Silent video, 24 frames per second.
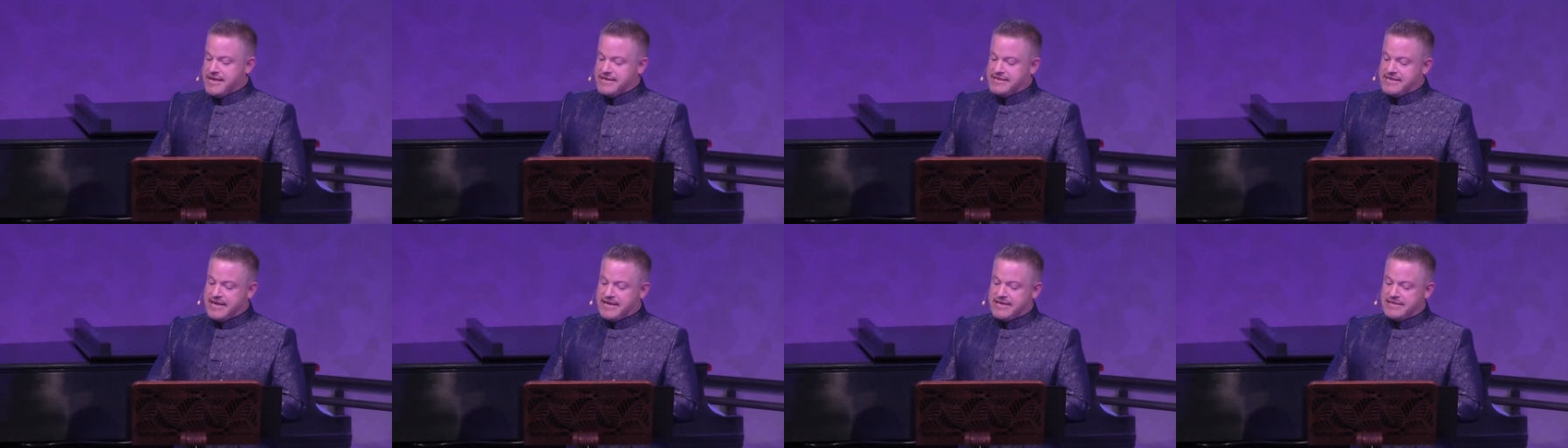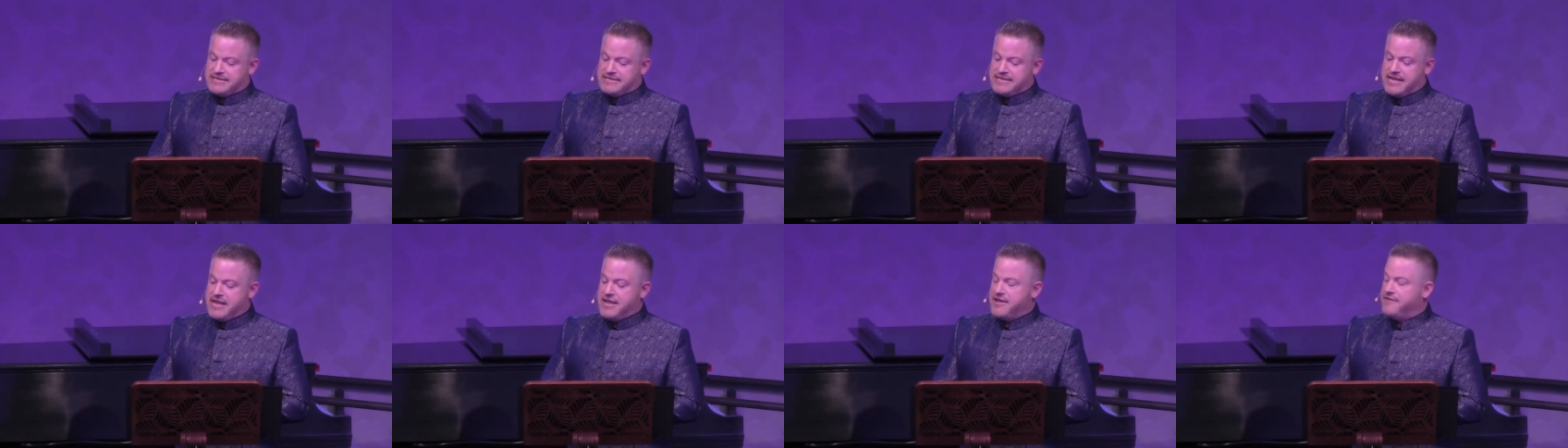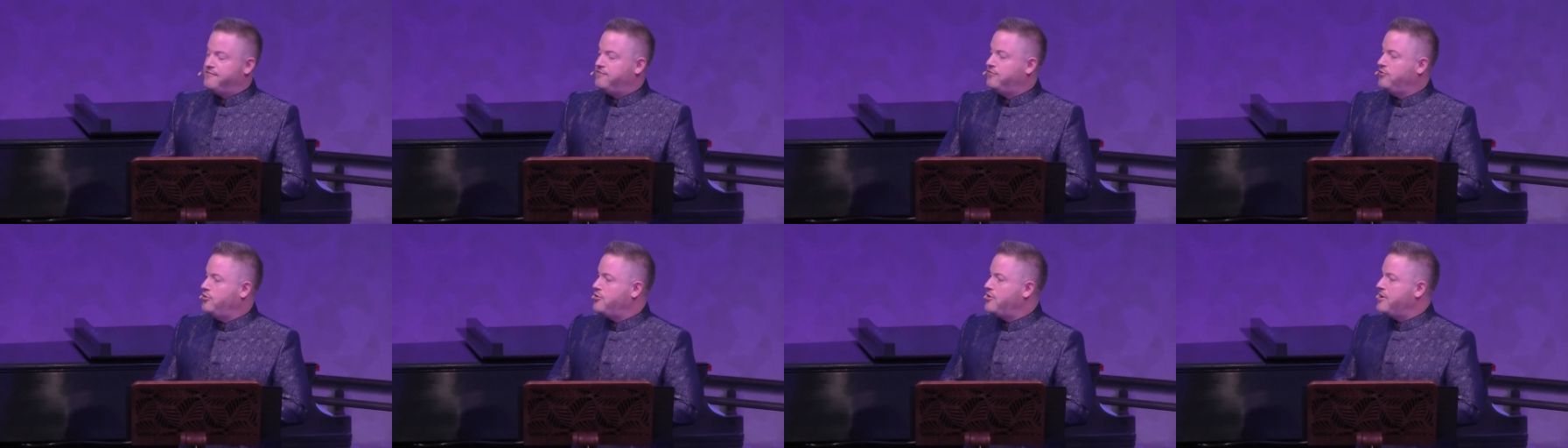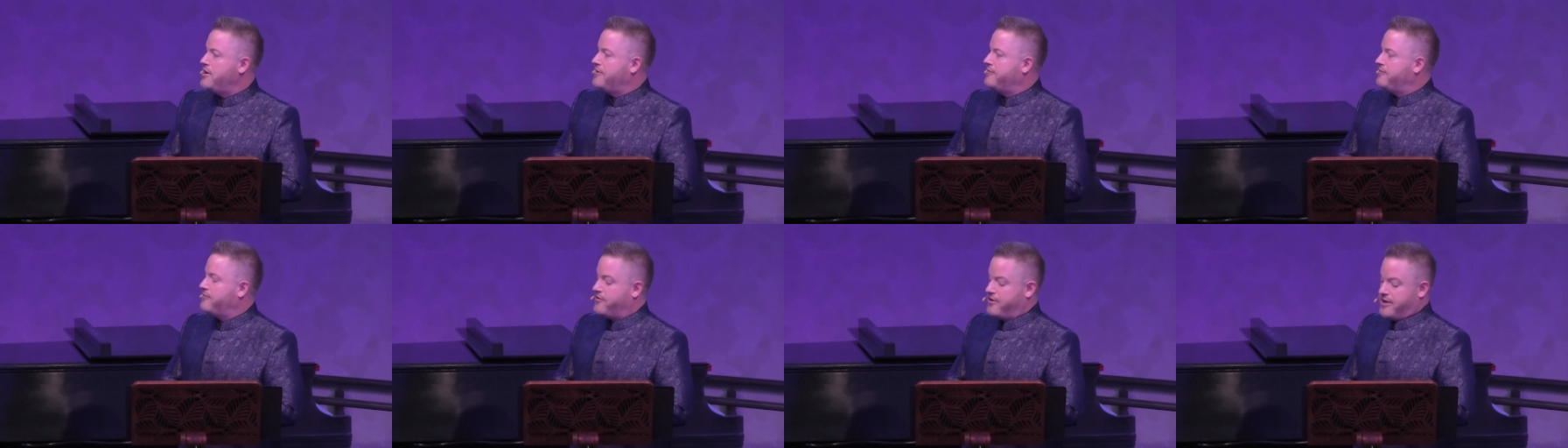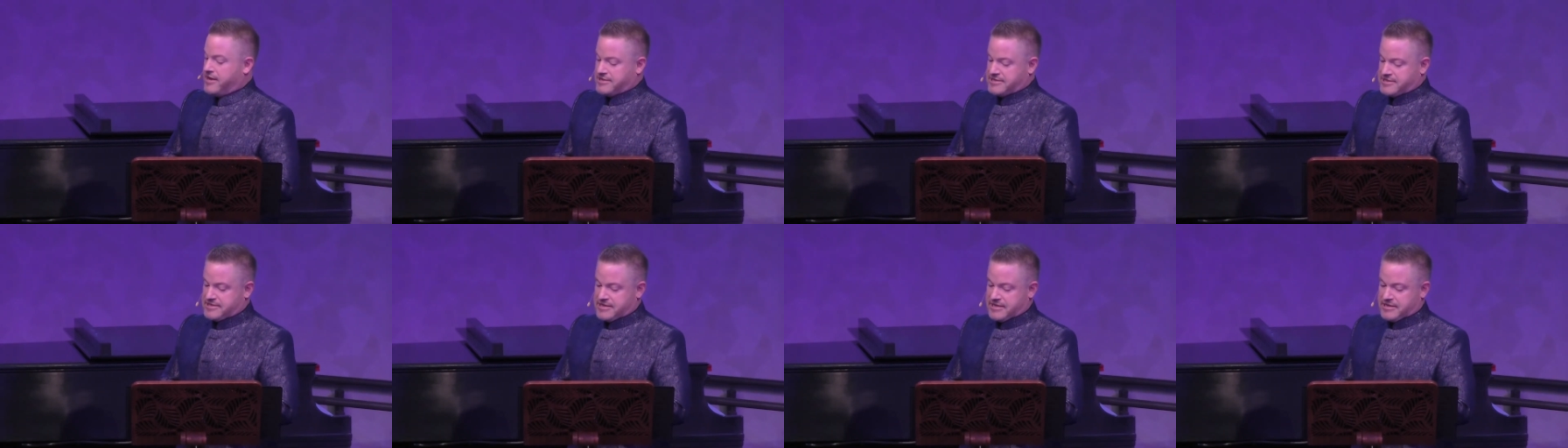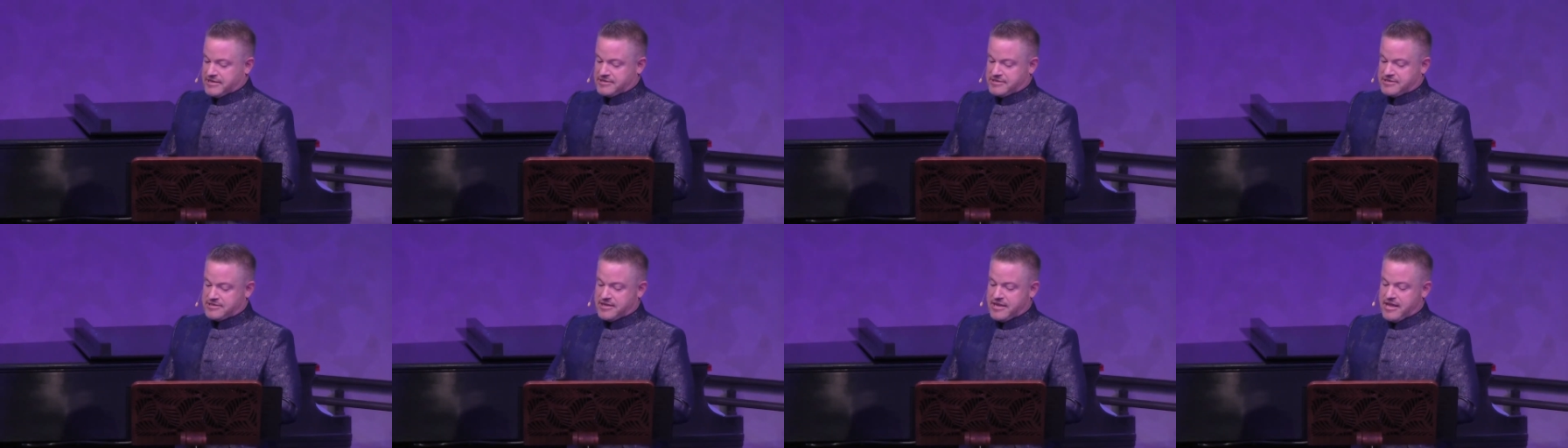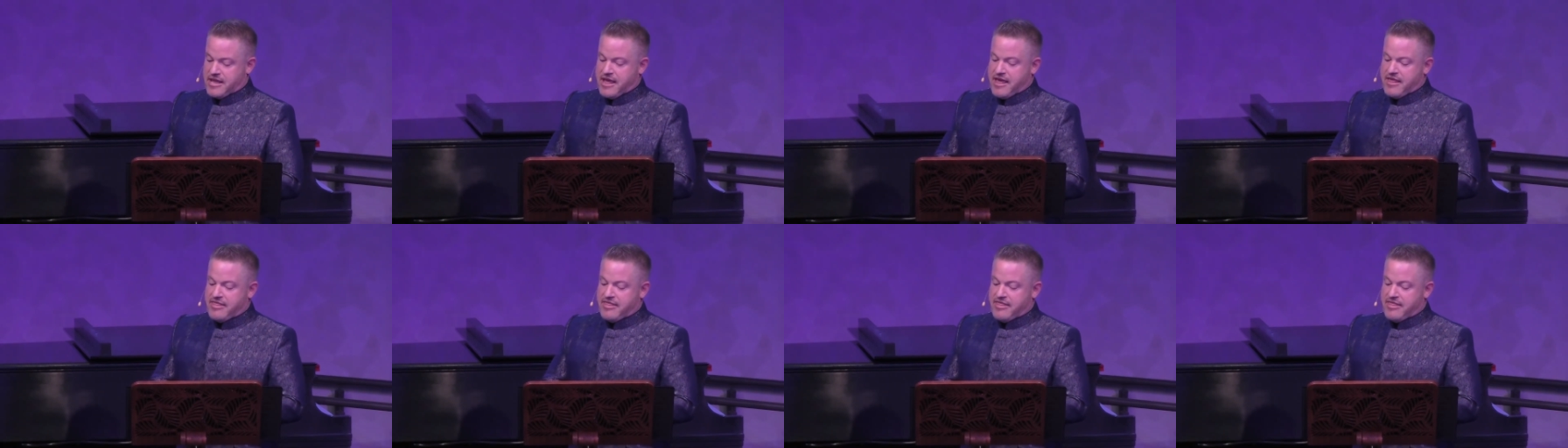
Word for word: Tennessee and Florida, for instance.